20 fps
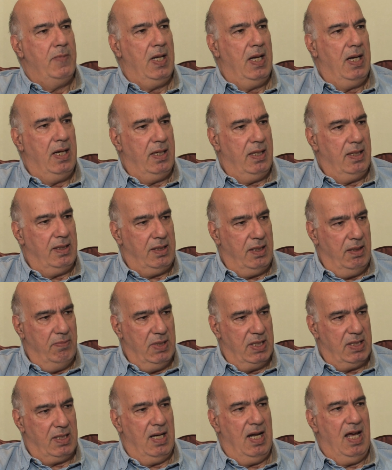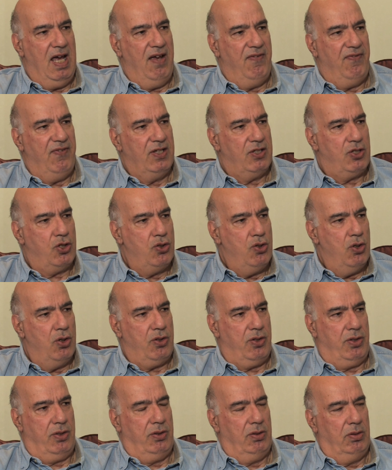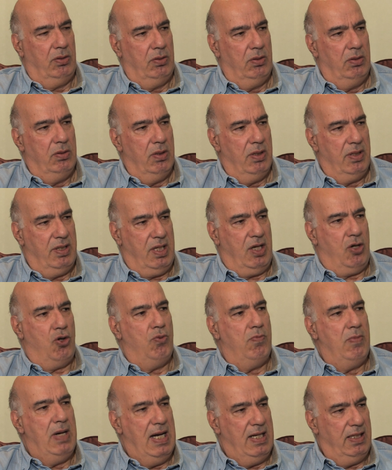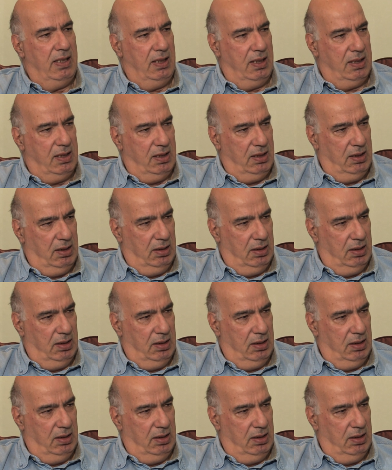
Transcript: and the seaman's life, it's not the romantic